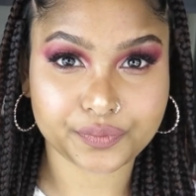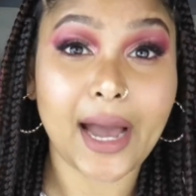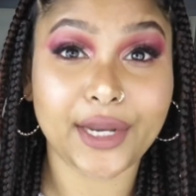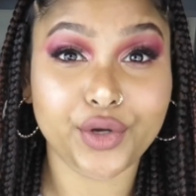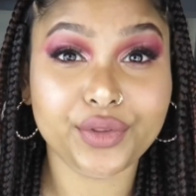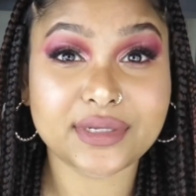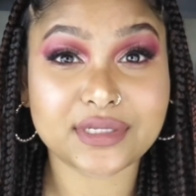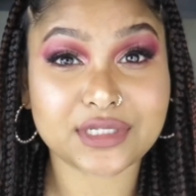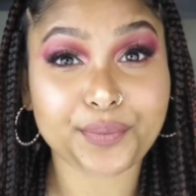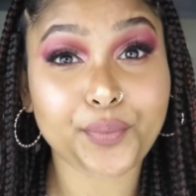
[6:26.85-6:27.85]
I know this
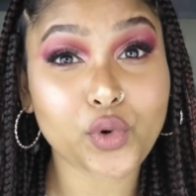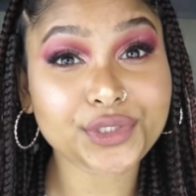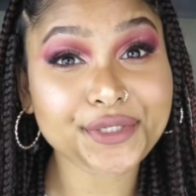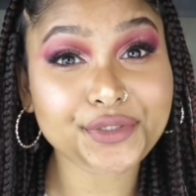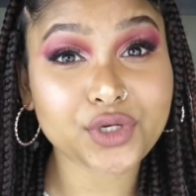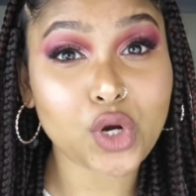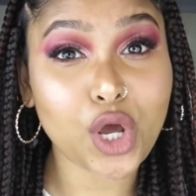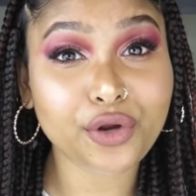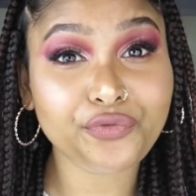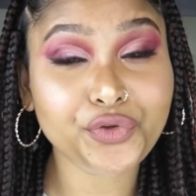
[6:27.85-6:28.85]
is important to a
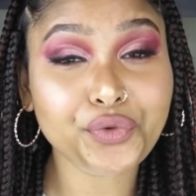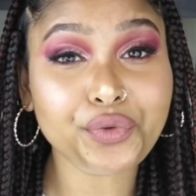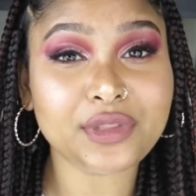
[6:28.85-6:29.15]
lot of you.